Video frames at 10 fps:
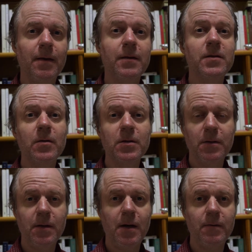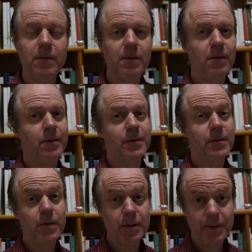social novel, or as
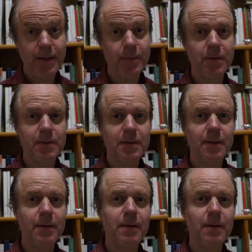Forget puts it,